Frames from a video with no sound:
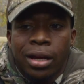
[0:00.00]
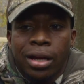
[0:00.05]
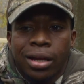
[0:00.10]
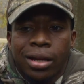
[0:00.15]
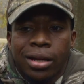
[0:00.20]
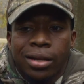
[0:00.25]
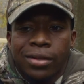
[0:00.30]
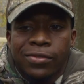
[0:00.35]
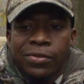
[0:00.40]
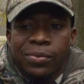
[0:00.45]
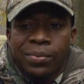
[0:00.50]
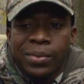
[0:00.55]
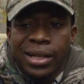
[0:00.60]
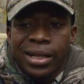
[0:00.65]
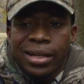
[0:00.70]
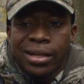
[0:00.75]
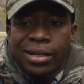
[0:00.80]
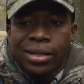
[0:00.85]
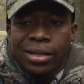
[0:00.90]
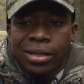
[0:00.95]
And from
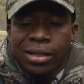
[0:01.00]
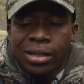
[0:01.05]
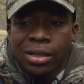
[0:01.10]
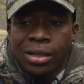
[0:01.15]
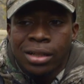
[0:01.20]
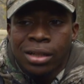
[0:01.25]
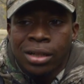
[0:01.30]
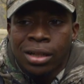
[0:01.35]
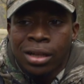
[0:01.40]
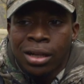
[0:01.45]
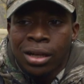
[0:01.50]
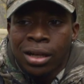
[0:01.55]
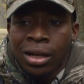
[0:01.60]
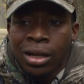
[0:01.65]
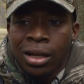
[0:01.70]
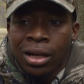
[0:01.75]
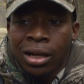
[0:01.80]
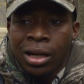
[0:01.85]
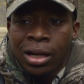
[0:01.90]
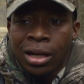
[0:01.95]
there,
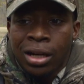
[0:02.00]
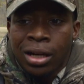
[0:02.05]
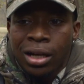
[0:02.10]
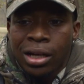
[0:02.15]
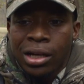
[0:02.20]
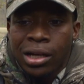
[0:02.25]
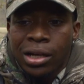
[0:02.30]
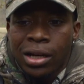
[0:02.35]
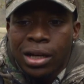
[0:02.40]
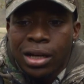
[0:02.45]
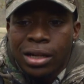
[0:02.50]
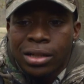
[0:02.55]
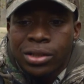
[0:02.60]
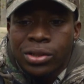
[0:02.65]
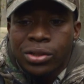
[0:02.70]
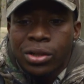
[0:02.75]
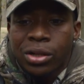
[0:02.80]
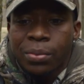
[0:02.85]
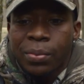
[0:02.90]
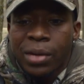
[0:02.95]
you know, I
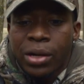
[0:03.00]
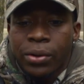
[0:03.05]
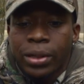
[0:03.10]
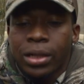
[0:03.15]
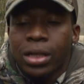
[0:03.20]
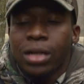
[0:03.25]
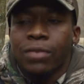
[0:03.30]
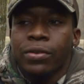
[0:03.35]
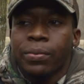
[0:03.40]
started my recovery